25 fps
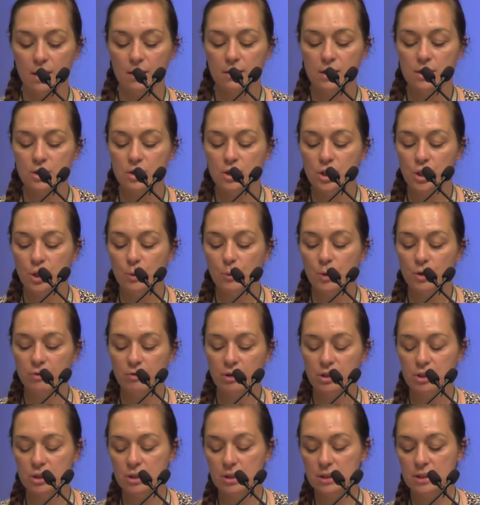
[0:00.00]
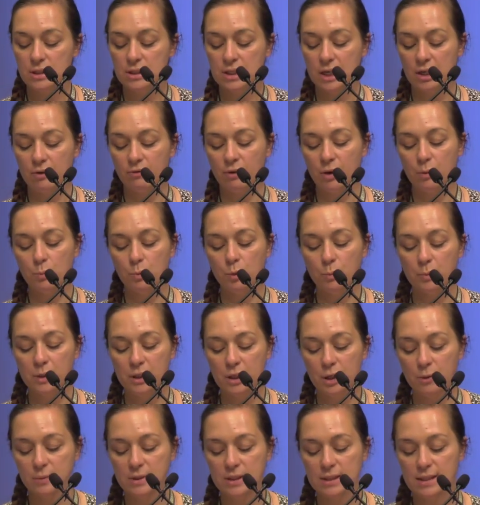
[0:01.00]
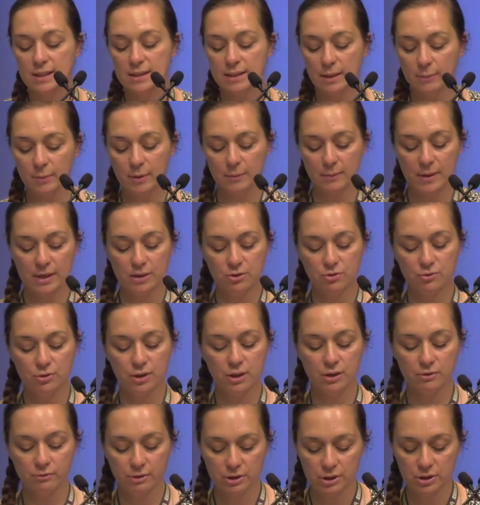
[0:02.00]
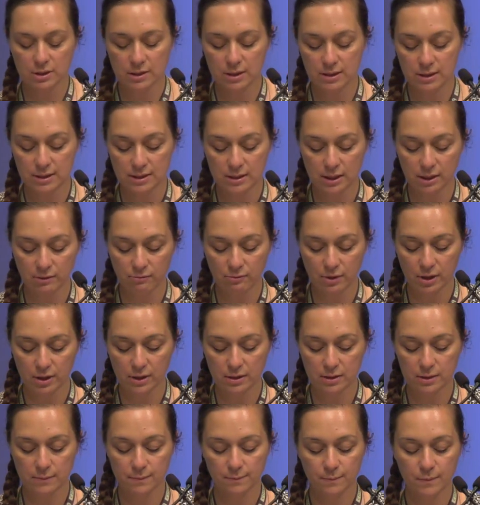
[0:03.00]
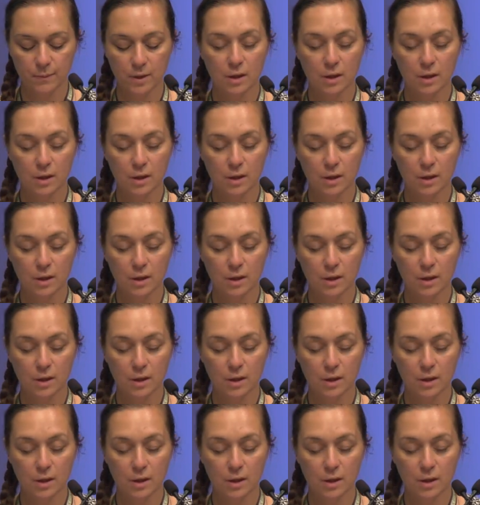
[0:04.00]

This new unregistered design right will be known as the supplementary unregistered design right.